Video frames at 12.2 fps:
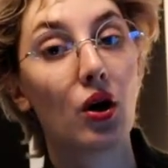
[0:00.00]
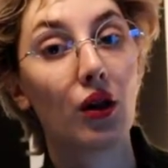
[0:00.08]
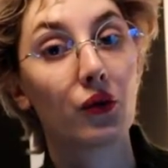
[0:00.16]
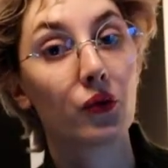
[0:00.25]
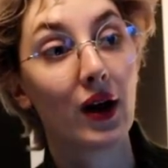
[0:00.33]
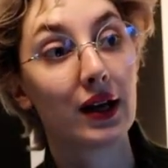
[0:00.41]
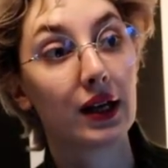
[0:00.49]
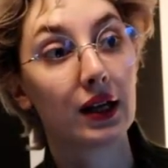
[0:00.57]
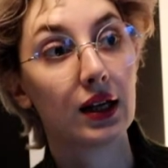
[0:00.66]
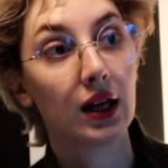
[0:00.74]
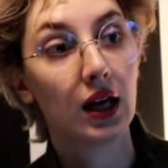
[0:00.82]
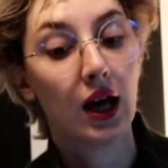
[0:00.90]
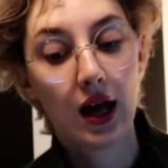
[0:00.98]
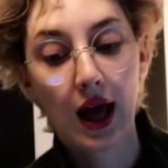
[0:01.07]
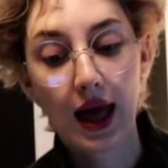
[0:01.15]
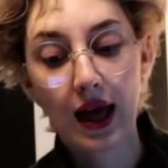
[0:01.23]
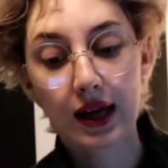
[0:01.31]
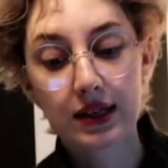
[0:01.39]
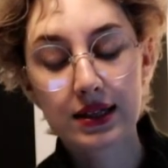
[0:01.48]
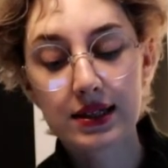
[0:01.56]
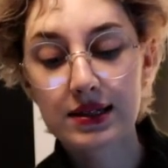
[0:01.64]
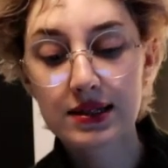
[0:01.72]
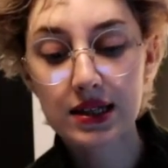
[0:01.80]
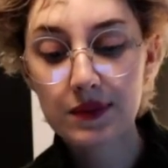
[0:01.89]
already, and
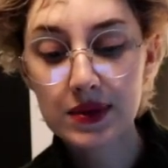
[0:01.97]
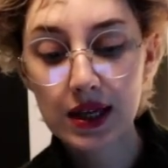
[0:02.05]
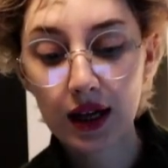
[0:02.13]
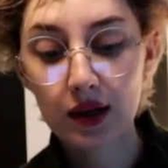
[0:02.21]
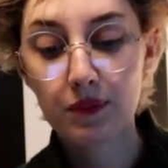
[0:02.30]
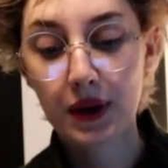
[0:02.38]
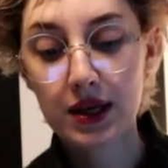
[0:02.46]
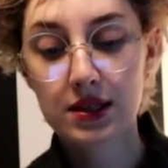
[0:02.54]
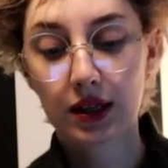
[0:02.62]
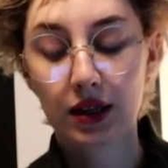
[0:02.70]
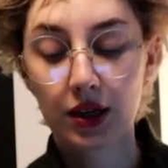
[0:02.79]
it seems kind of basic.